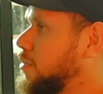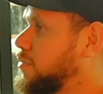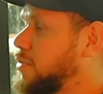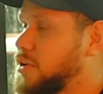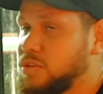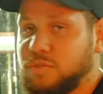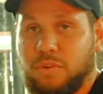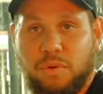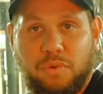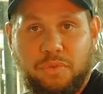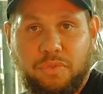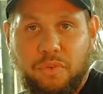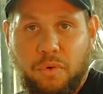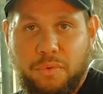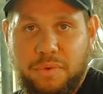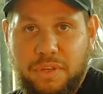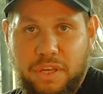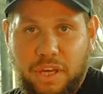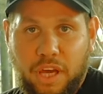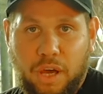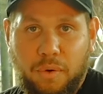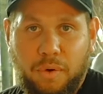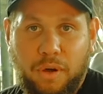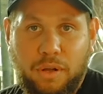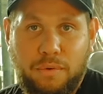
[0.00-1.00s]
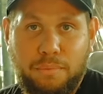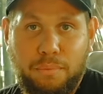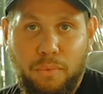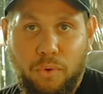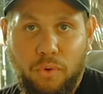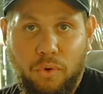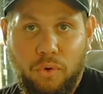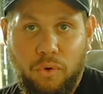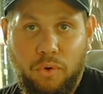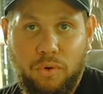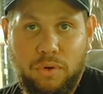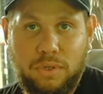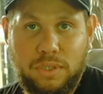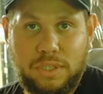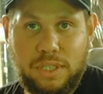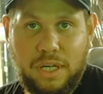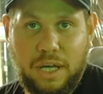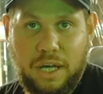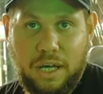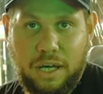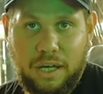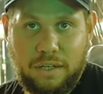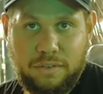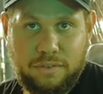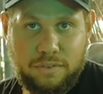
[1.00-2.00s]
First of all, before we go on more,
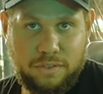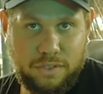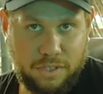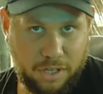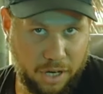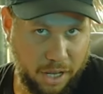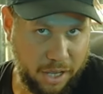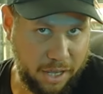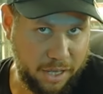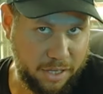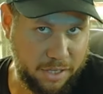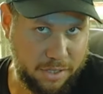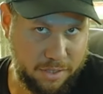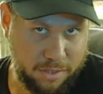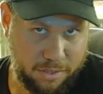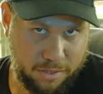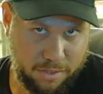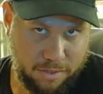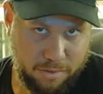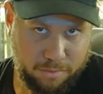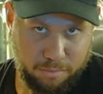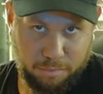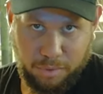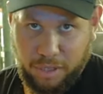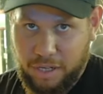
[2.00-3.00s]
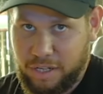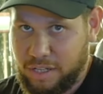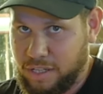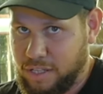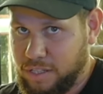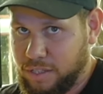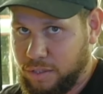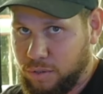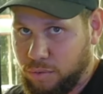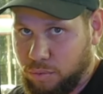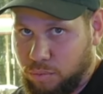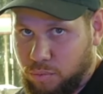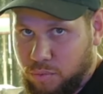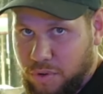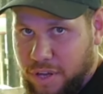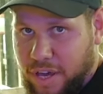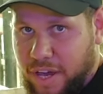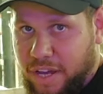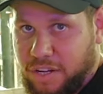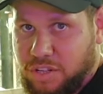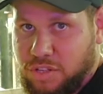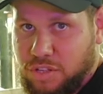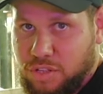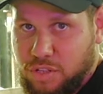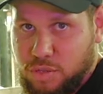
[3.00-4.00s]
uh, today's bloody little
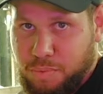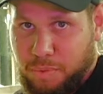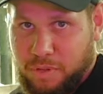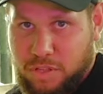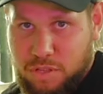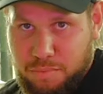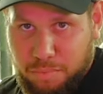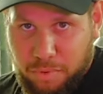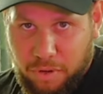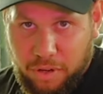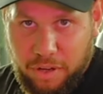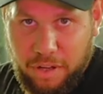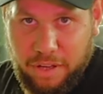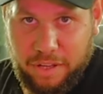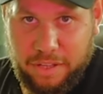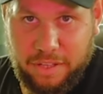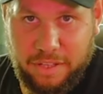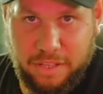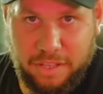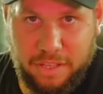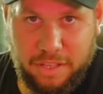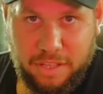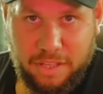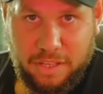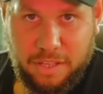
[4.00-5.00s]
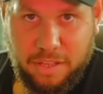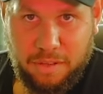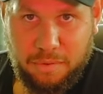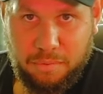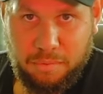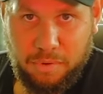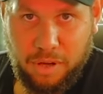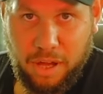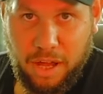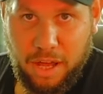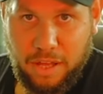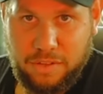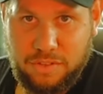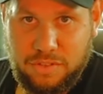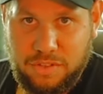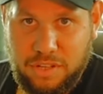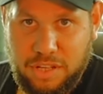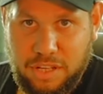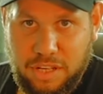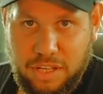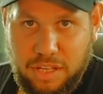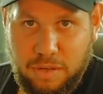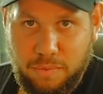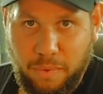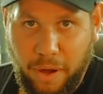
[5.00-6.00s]
reaction is sponsored by uh,
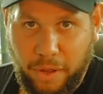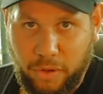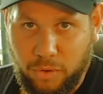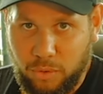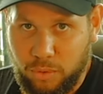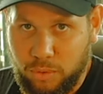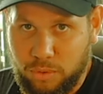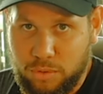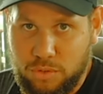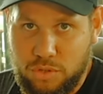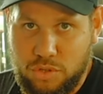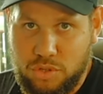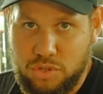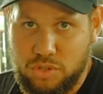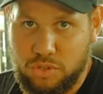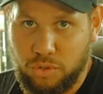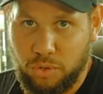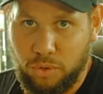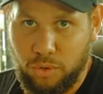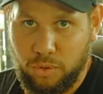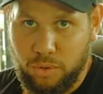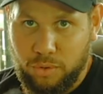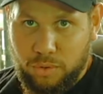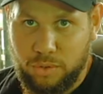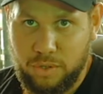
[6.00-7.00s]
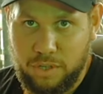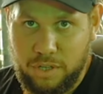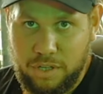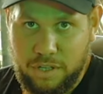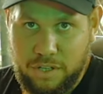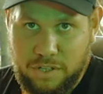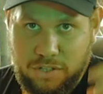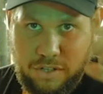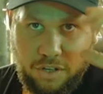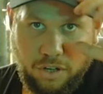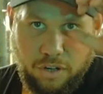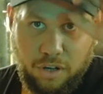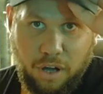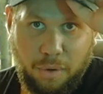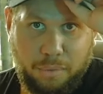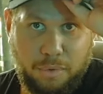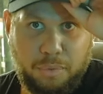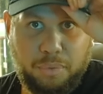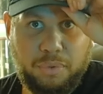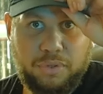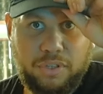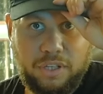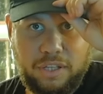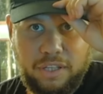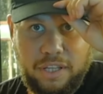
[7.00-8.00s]
ZD Records store. So I'm gonna
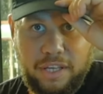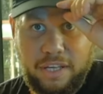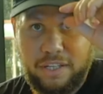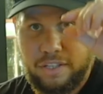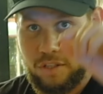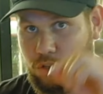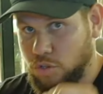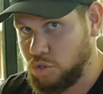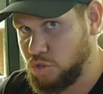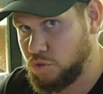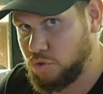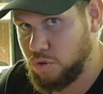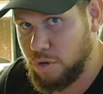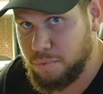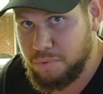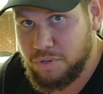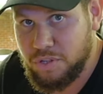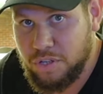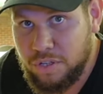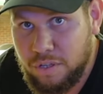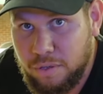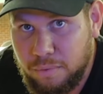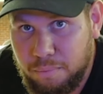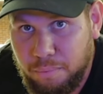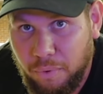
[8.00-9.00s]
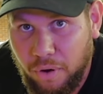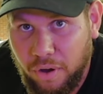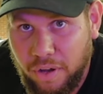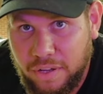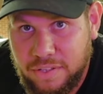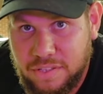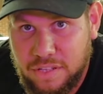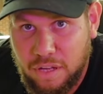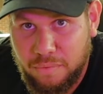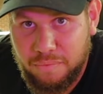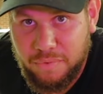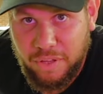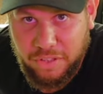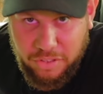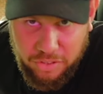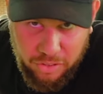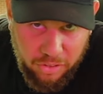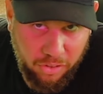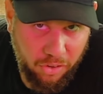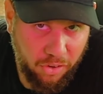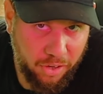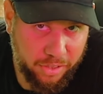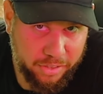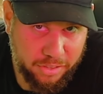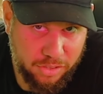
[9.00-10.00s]
put the link in the description. Buy something that you
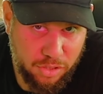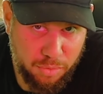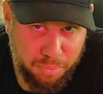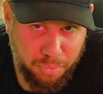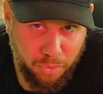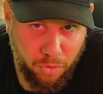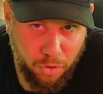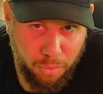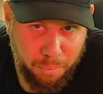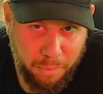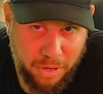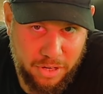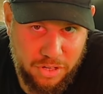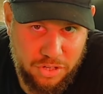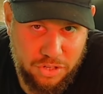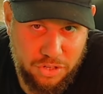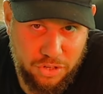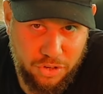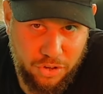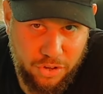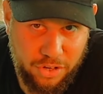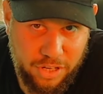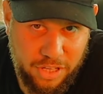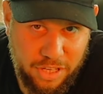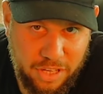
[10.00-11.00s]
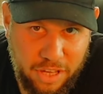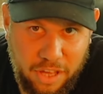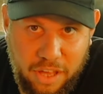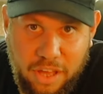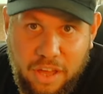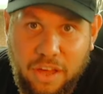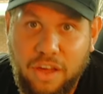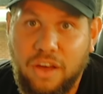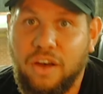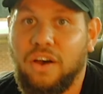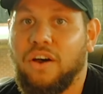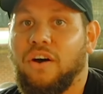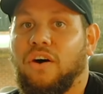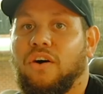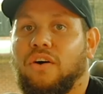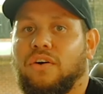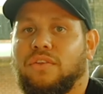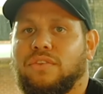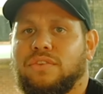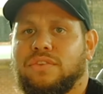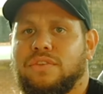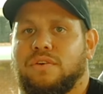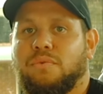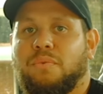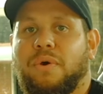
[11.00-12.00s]
like, support my journey on the